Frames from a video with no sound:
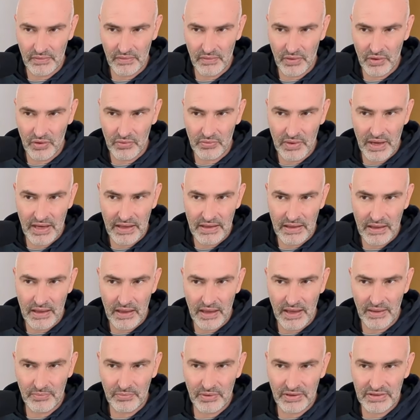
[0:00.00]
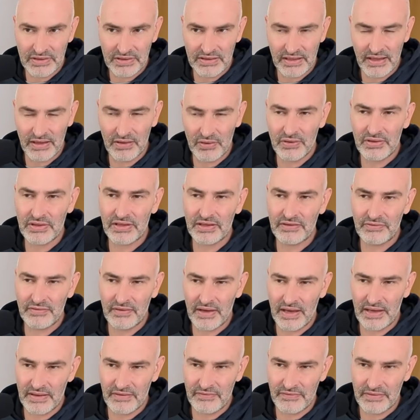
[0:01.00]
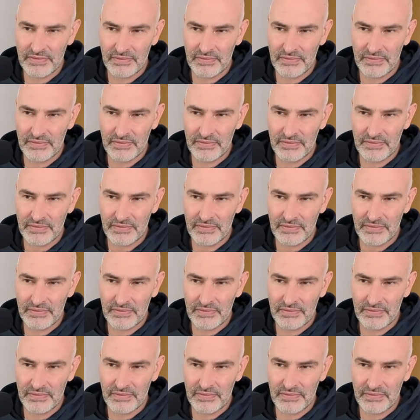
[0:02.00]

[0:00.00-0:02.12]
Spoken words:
All right, I'm going to take on d5.